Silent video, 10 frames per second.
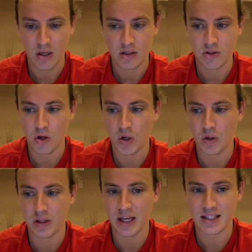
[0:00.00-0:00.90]
So
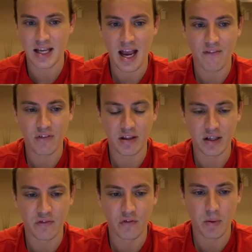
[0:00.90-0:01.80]
that's
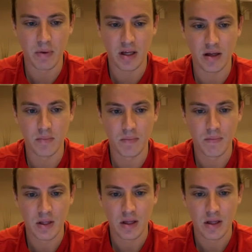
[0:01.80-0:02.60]
everything from him.